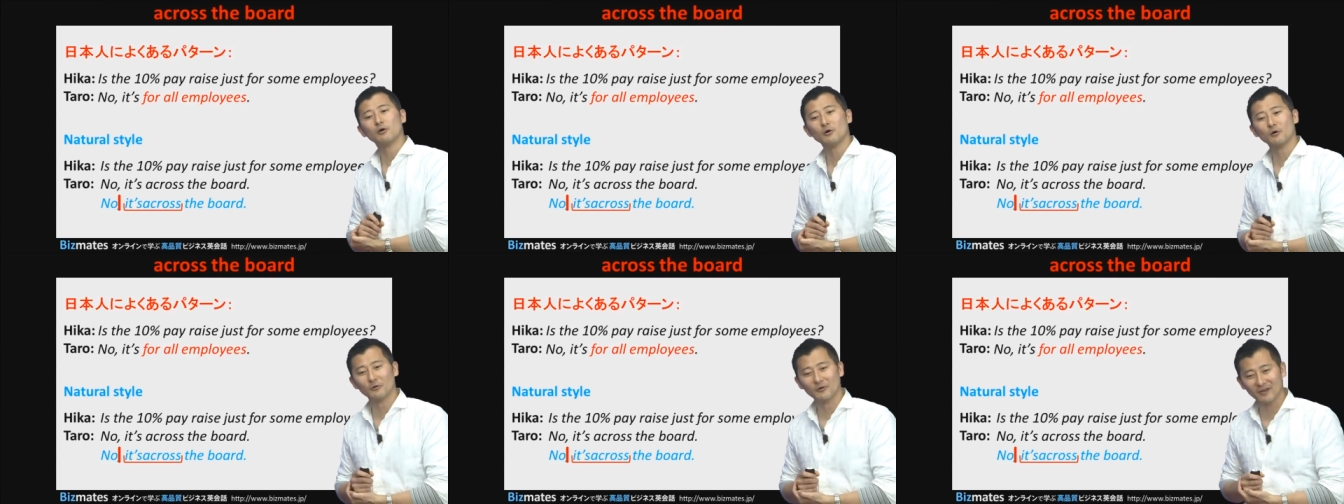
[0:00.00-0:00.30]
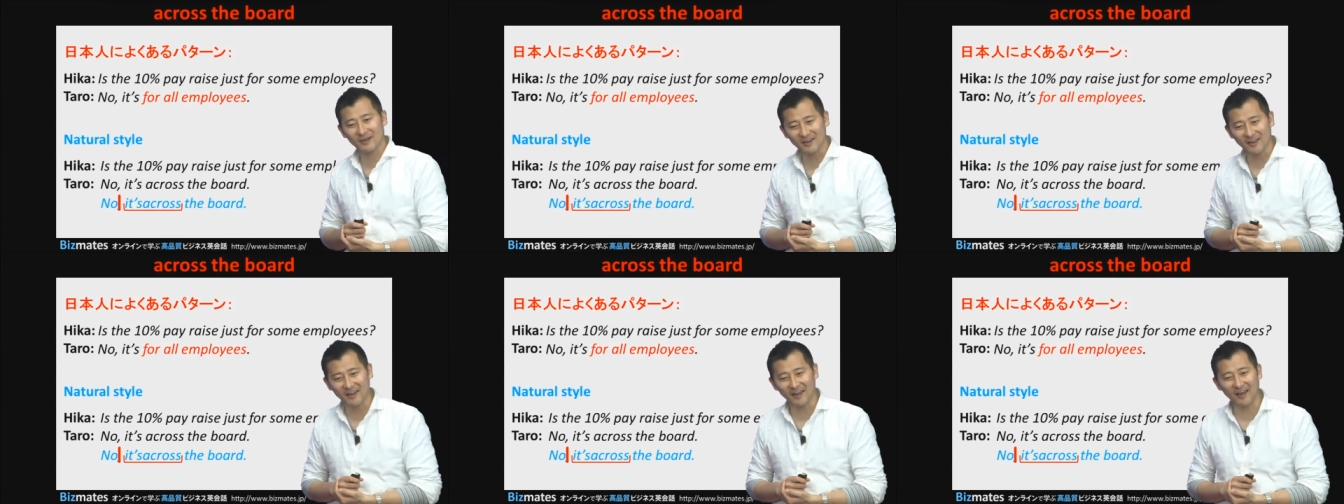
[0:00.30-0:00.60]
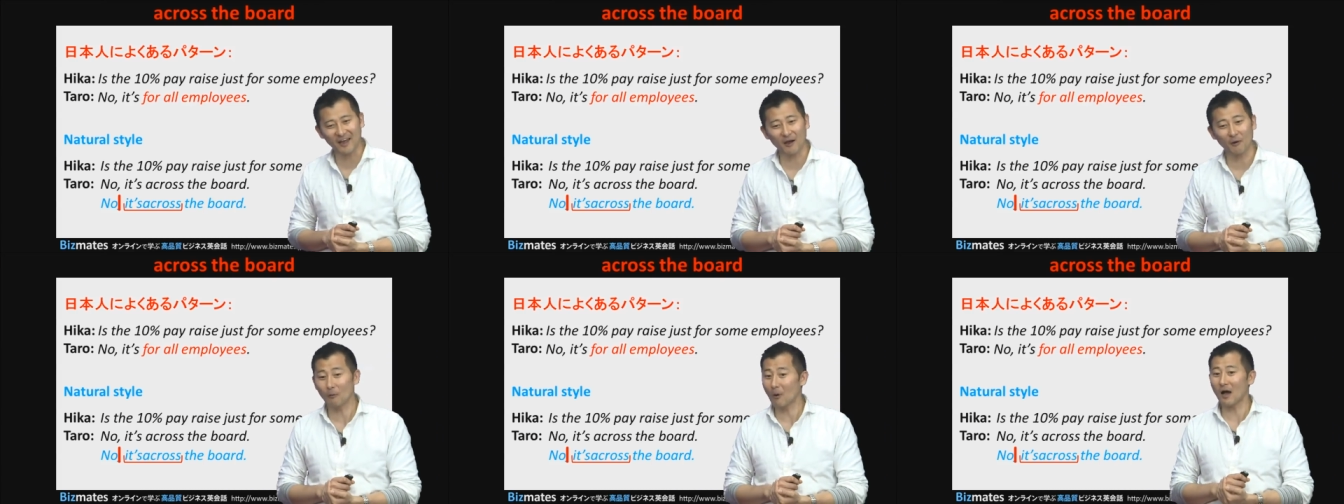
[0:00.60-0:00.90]

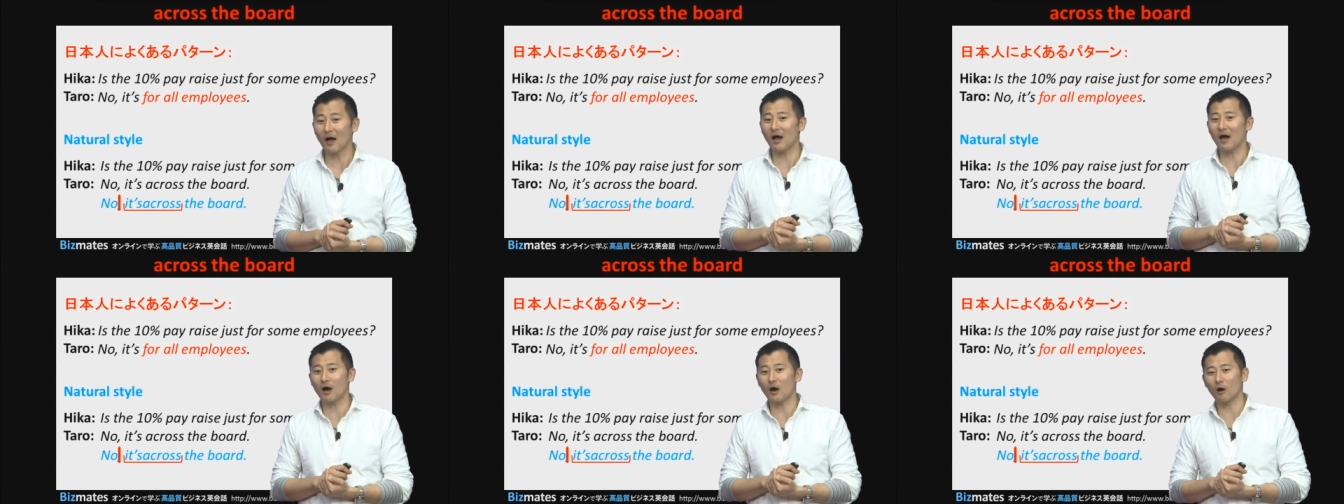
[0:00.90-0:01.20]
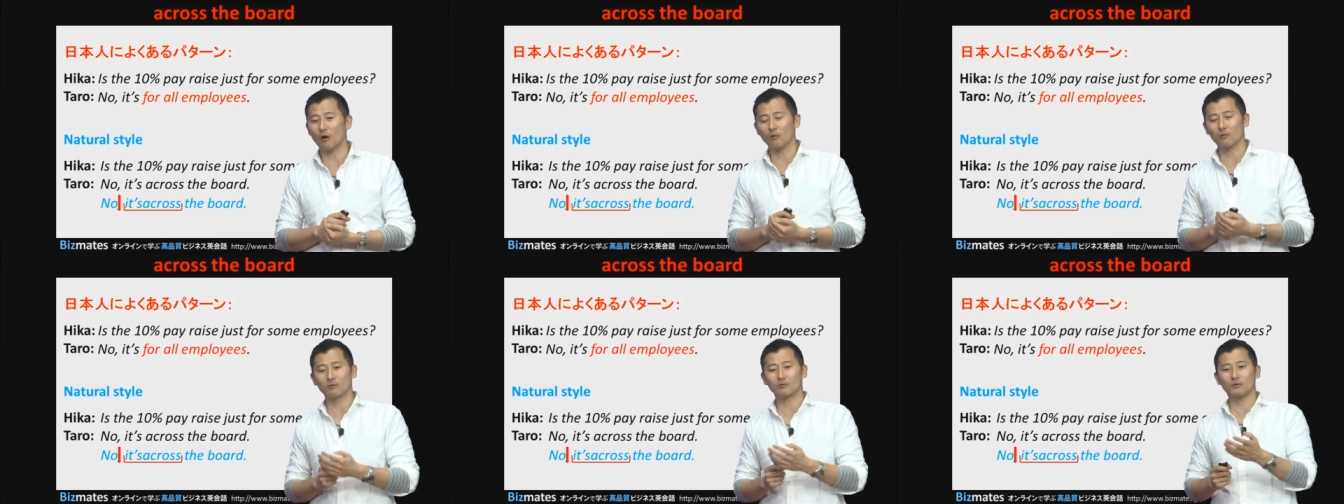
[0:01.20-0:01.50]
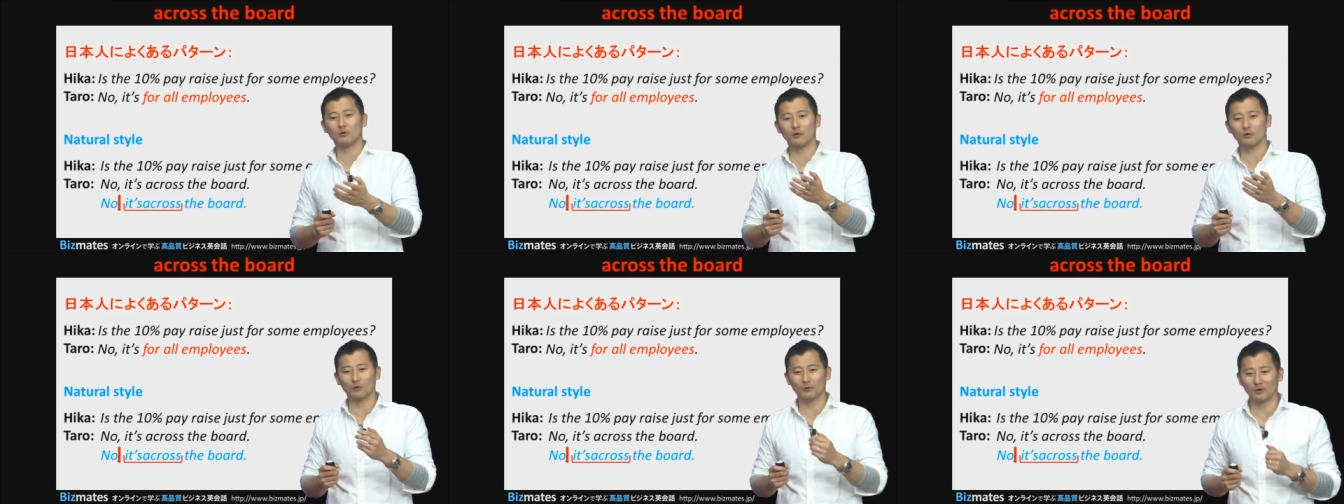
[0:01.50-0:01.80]
Okay, wow,
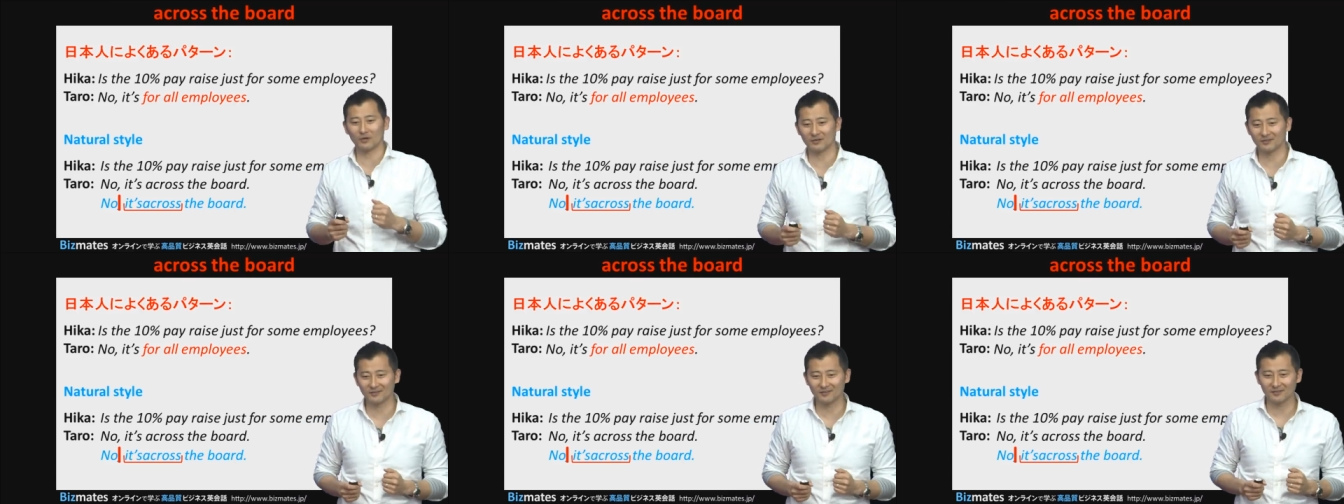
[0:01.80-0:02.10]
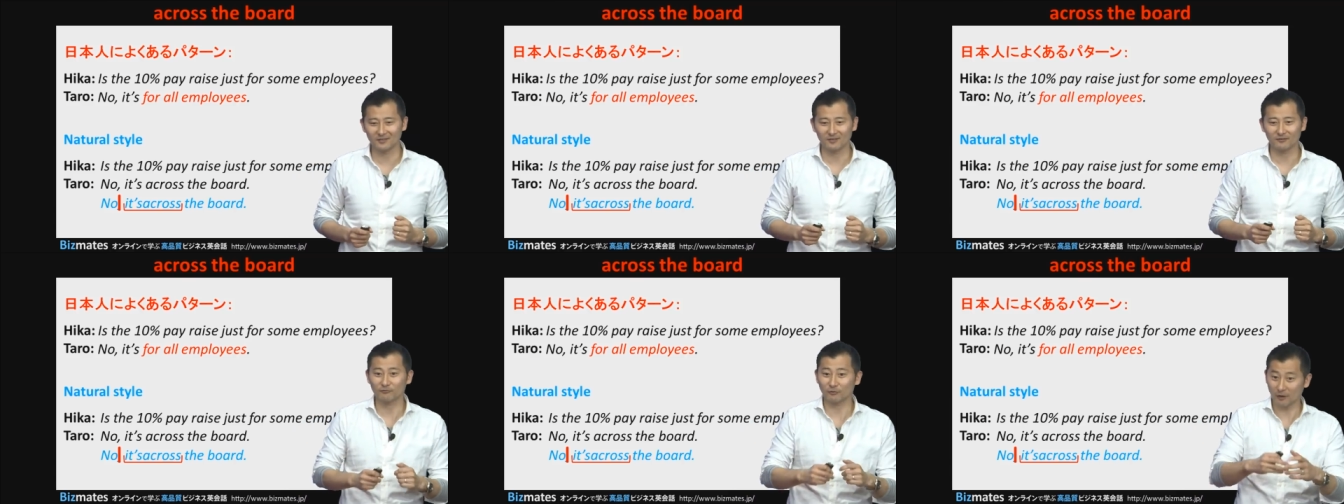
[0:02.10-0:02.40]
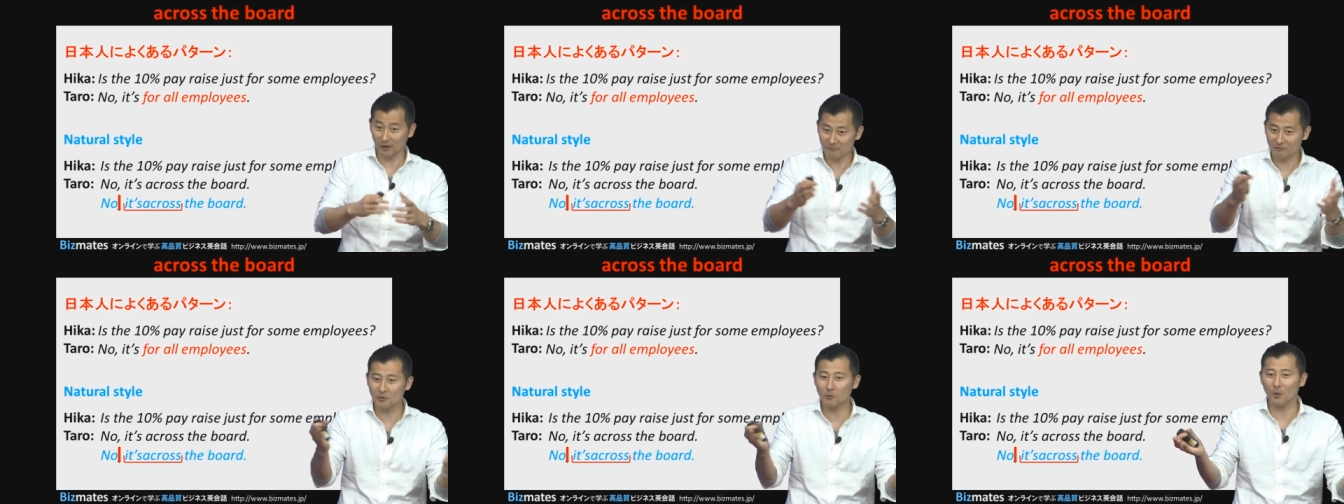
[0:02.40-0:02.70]
whoa, for
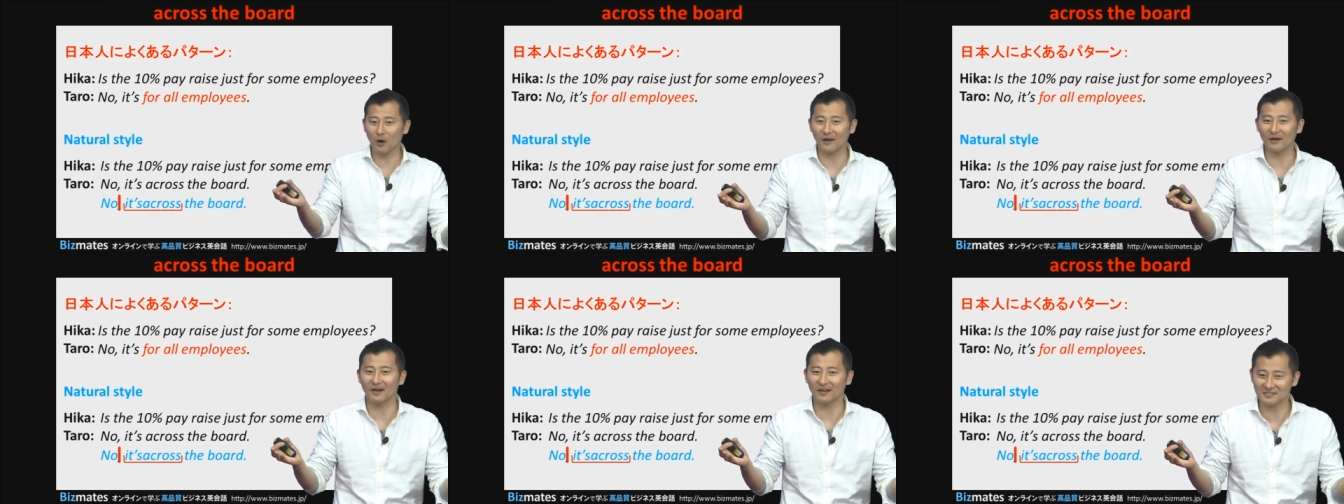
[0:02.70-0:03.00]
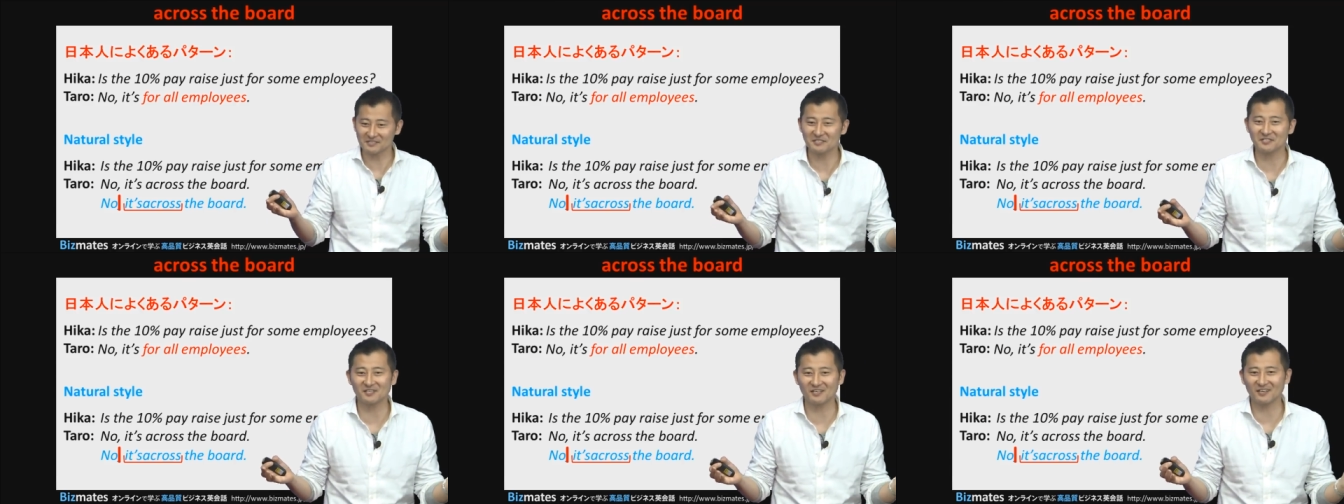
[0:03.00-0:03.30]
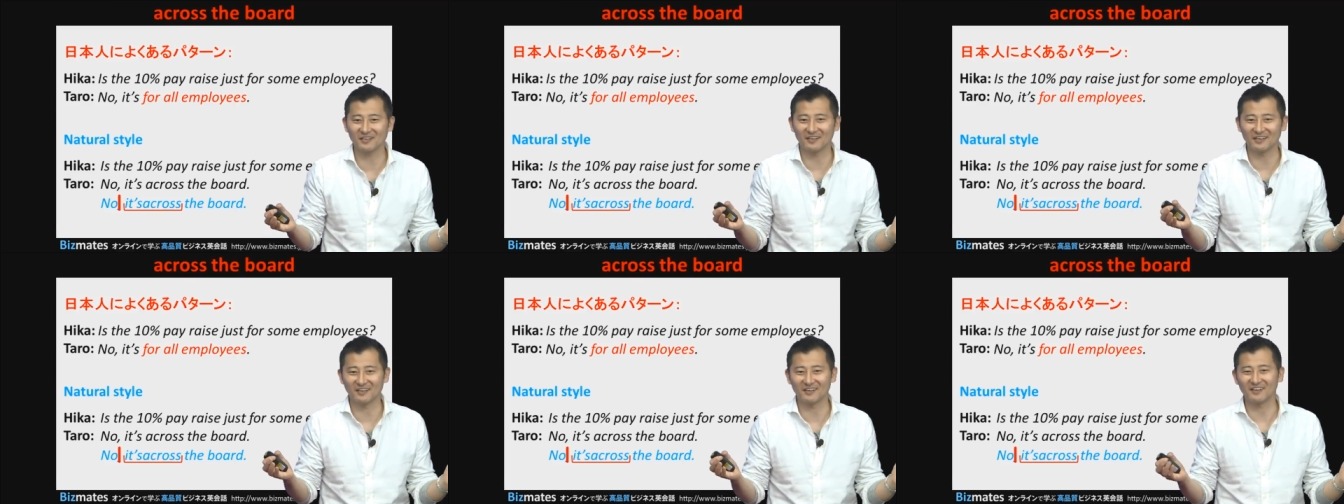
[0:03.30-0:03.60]
everyone, I
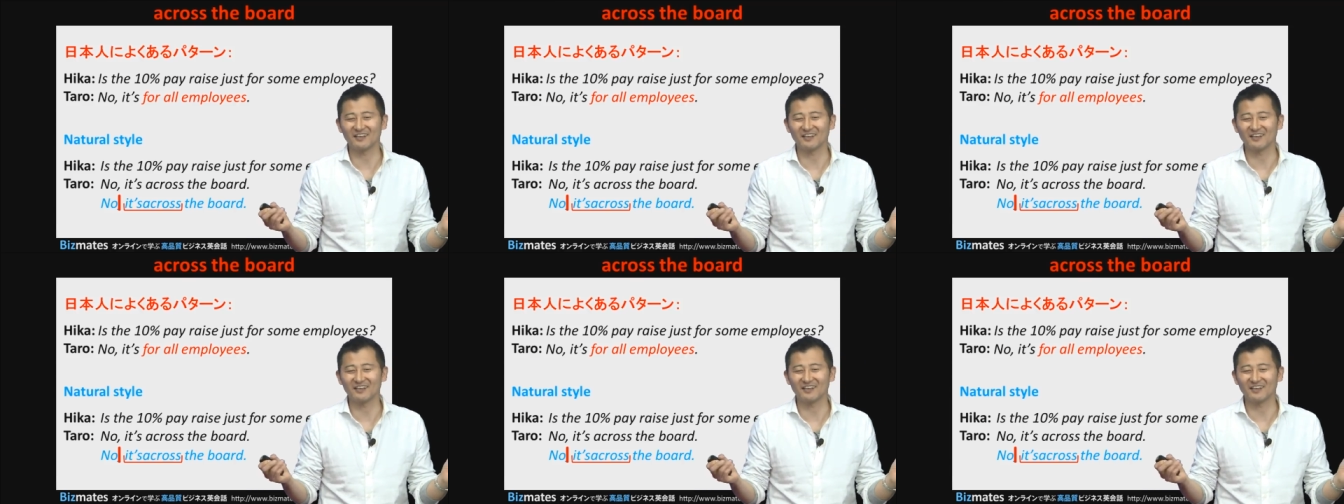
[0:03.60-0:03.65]
see.